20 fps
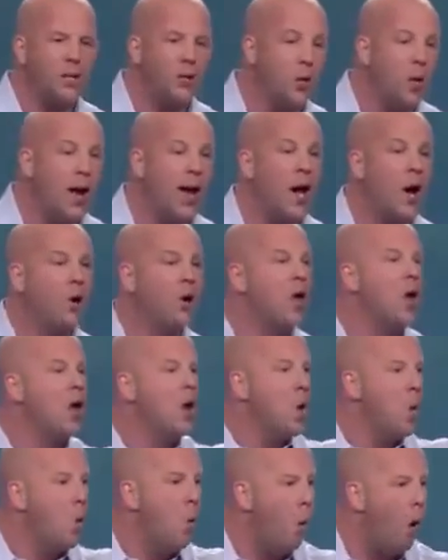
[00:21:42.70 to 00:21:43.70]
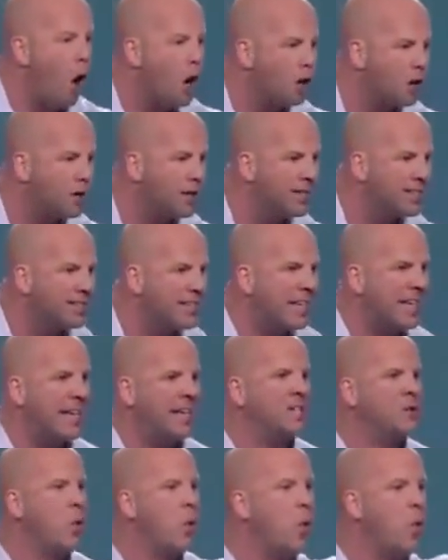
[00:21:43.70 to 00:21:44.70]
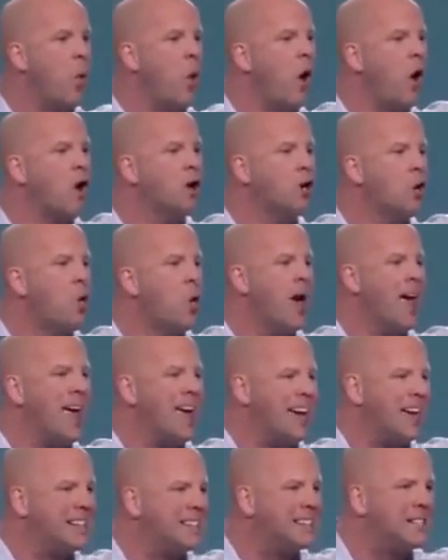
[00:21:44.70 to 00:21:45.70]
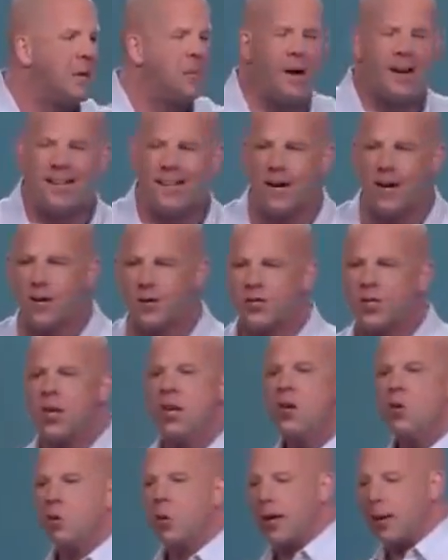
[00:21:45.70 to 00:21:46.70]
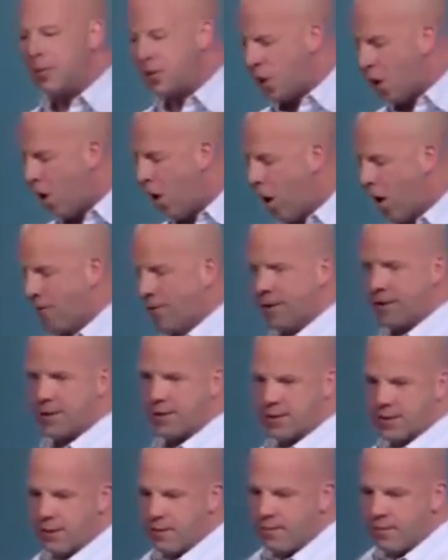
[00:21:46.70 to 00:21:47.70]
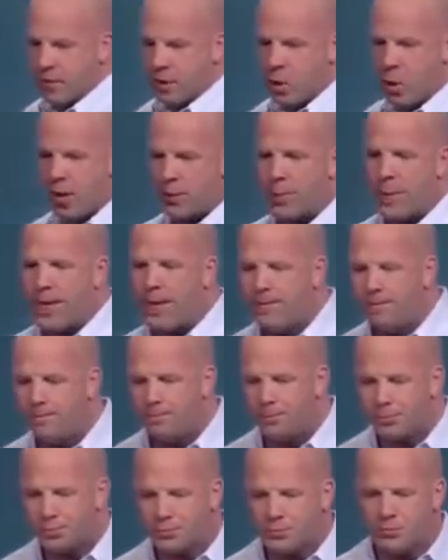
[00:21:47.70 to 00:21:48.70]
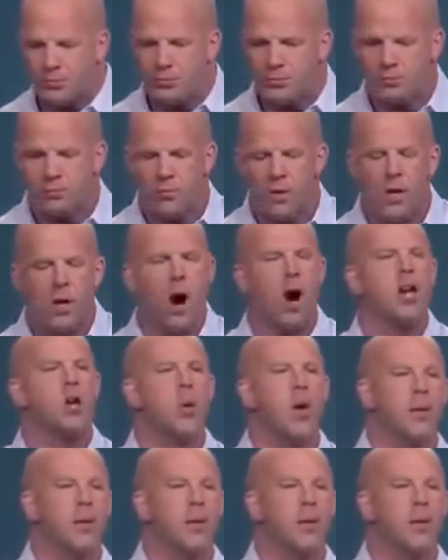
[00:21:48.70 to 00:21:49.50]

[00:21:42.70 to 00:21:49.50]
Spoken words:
the ground, water the seeds, walk away, and somebody else reaps your harvest. You with me? Are you